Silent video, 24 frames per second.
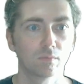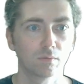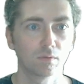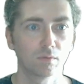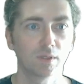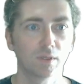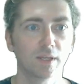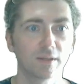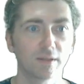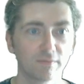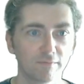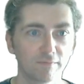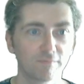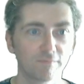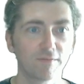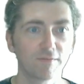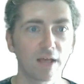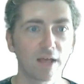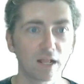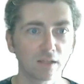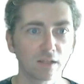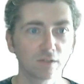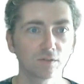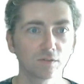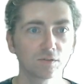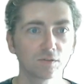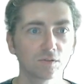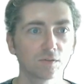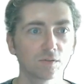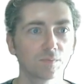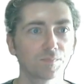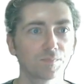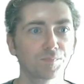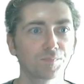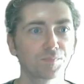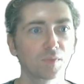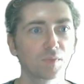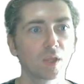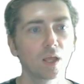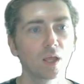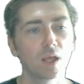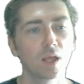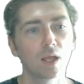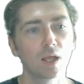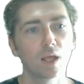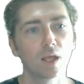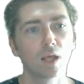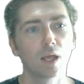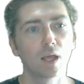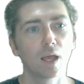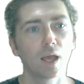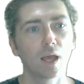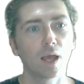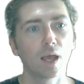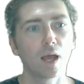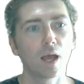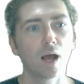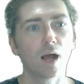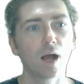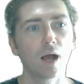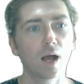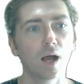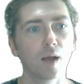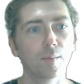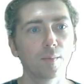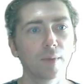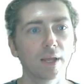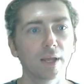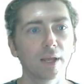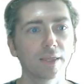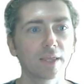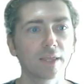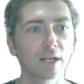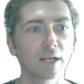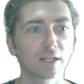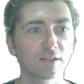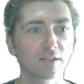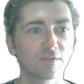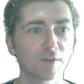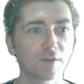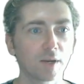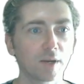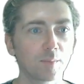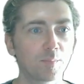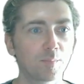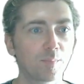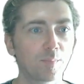Get values. And then at the very